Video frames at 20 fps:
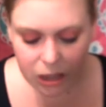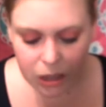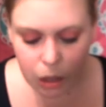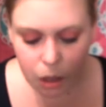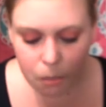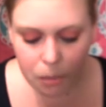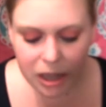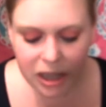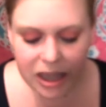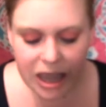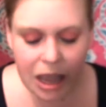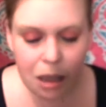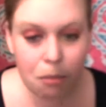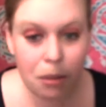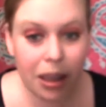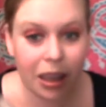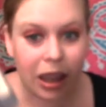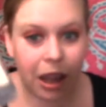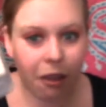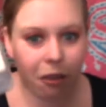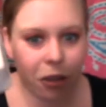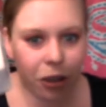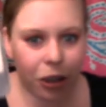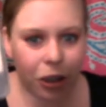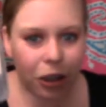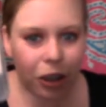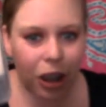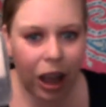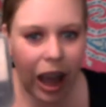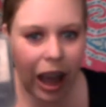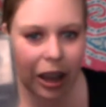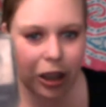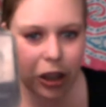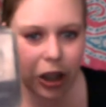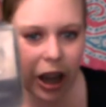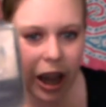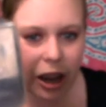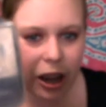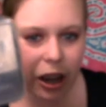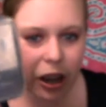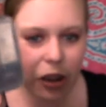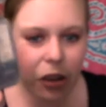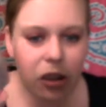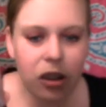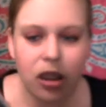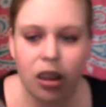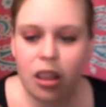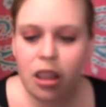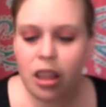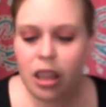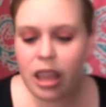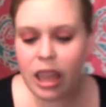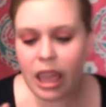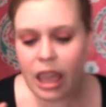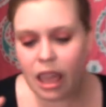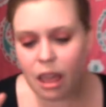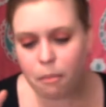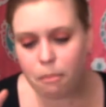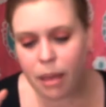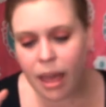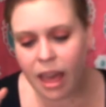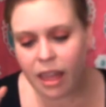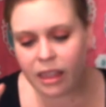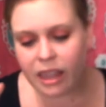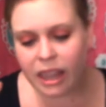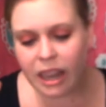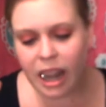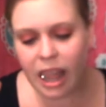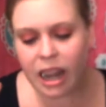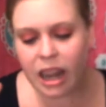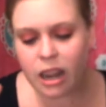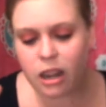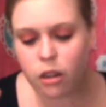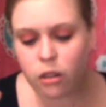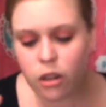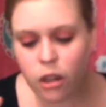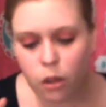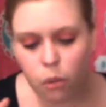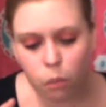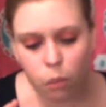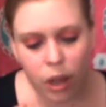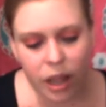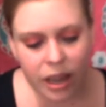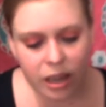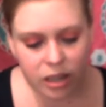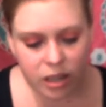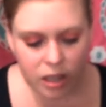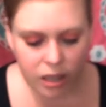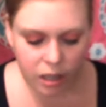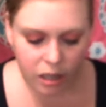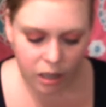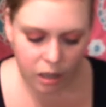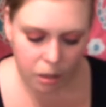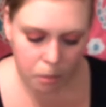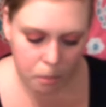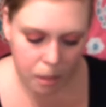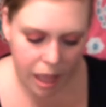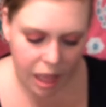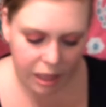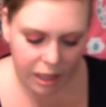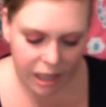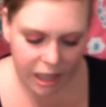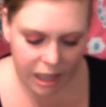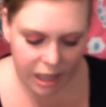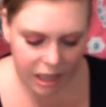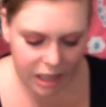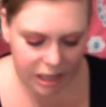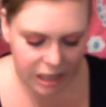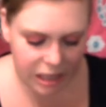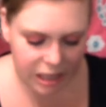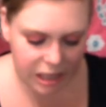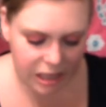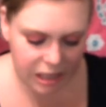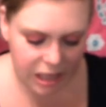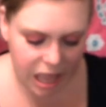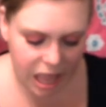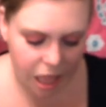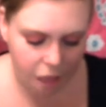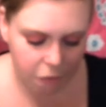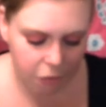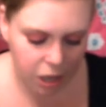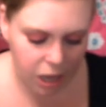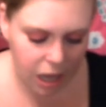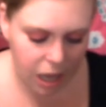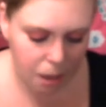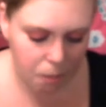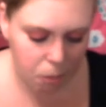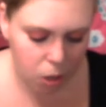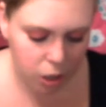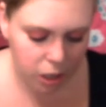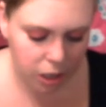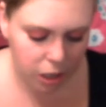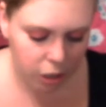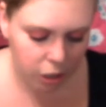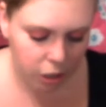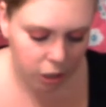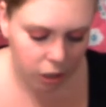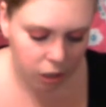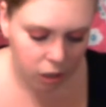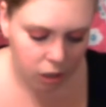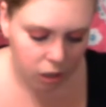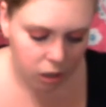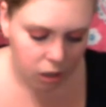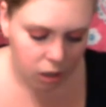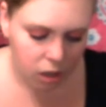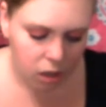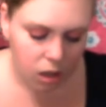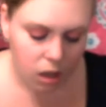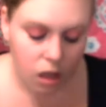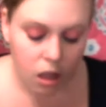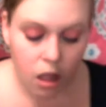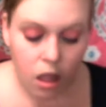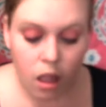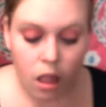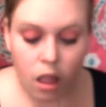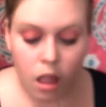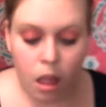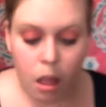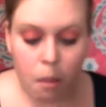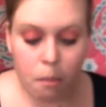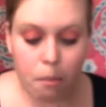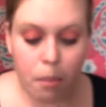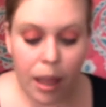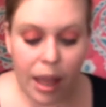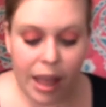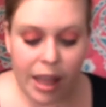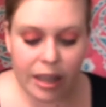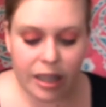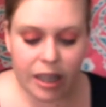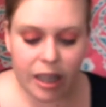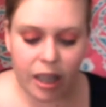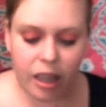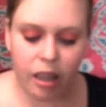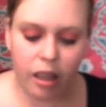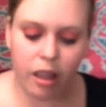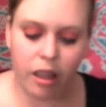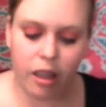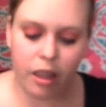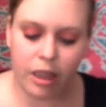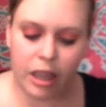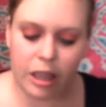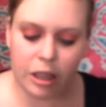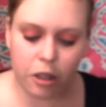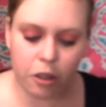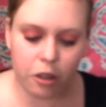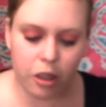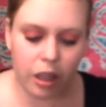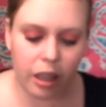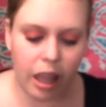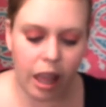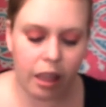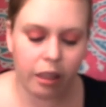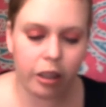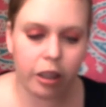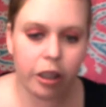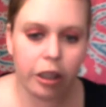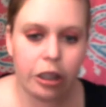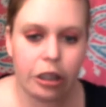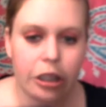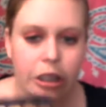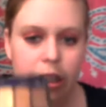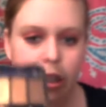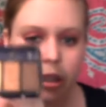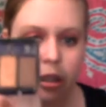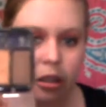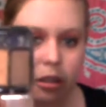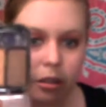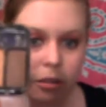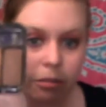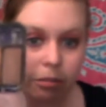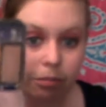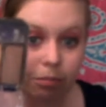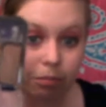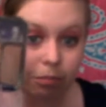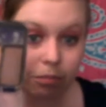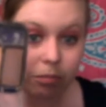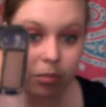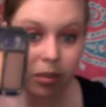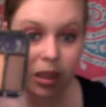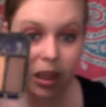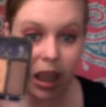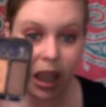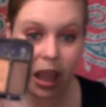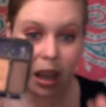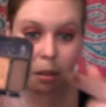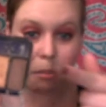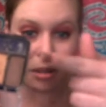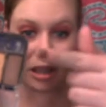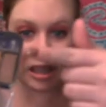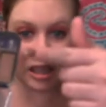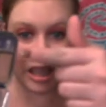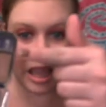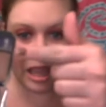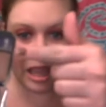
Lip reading: So I'm gonna take my CoverGirl eyeshadow palette, and I don't know what palette it is. It doesn't have a name on here. But these are the colors. And I'm going to